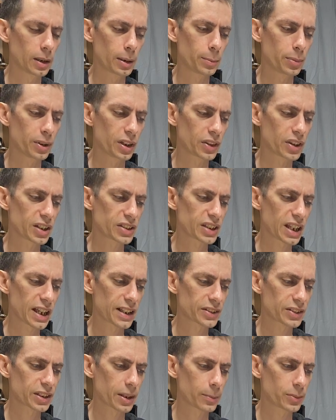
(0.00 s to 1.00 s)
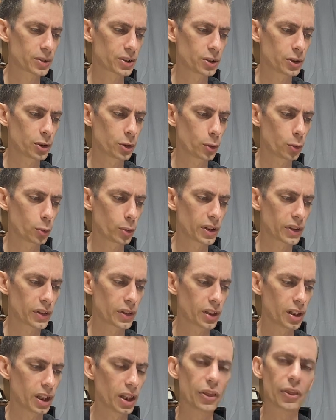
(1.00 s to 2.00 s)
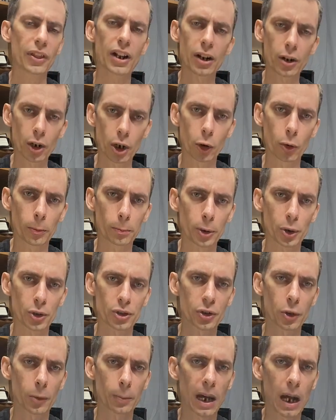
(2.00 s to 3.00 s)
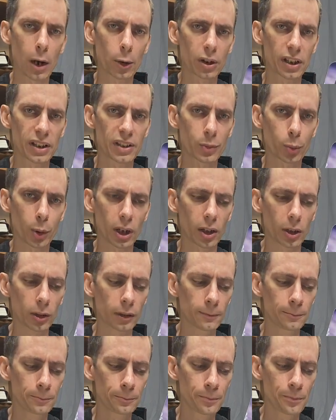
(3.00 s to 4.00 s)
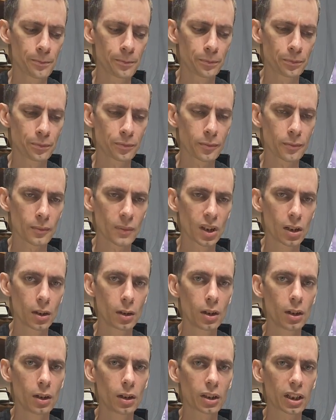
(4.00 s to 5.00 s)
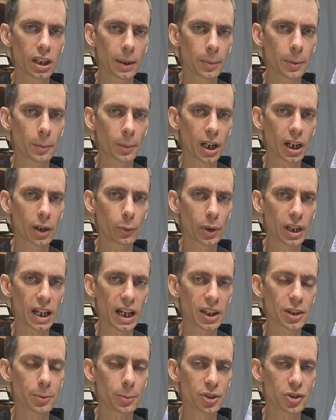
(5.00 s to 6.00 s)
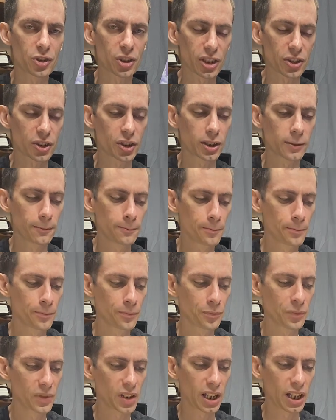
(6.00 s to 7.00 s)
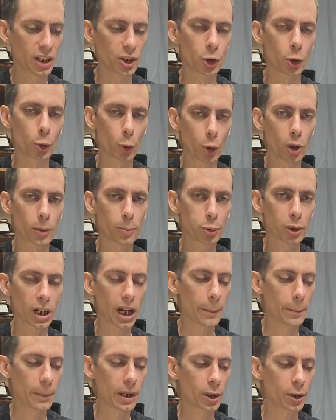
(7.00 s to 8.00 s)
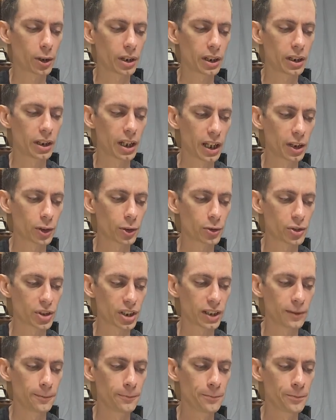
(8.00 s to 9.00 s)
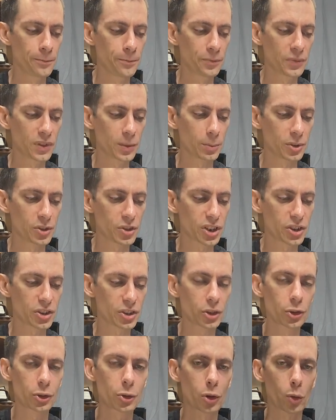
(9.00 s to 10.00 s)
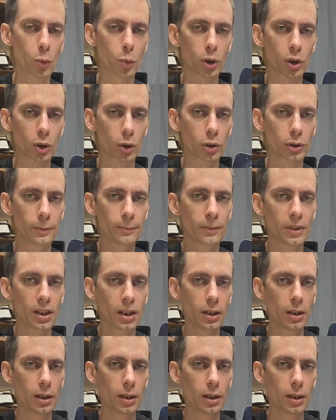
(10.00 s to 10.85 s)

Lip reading: but this has something to do with their own personal power as well. Keep in mind, we had the Magician and your primary energy, Magician to the world.